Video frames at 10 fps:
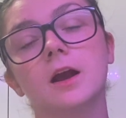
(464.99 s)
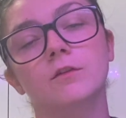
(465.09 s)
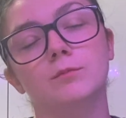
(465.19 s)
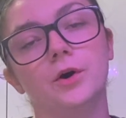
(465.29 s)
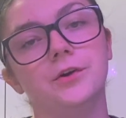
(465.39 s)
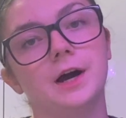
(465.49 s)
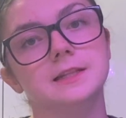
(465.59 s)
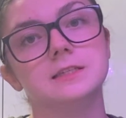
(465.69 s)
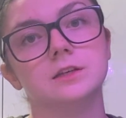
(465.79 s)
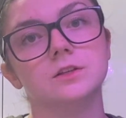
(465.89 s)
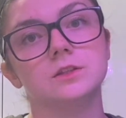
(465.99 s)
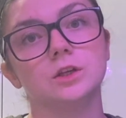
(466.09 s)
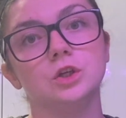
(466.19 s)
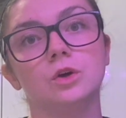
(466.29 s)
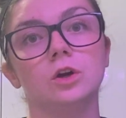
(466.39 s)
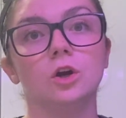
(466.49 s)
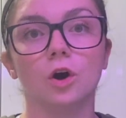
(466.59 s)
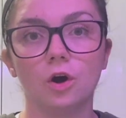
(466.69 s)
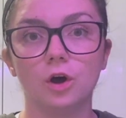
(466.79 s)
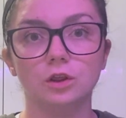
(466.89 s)
of model answers that you can
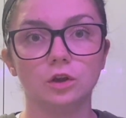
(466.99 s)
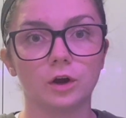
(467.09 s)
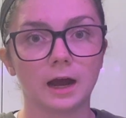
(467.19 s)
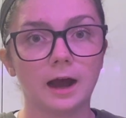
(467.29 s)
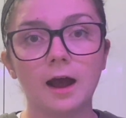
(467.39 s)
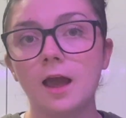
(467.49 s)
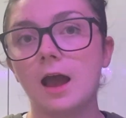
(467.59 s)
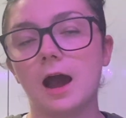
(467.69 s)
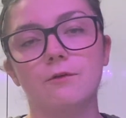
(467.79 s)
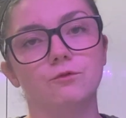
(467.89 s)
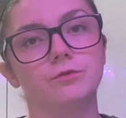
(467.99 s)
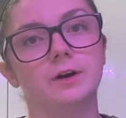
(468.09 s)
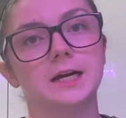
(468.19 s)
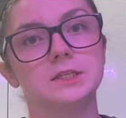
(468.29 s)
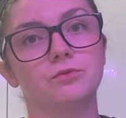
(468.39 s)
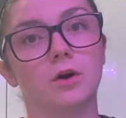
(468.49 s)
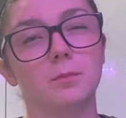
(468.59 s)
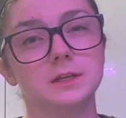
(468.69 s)
go and look at and revise from.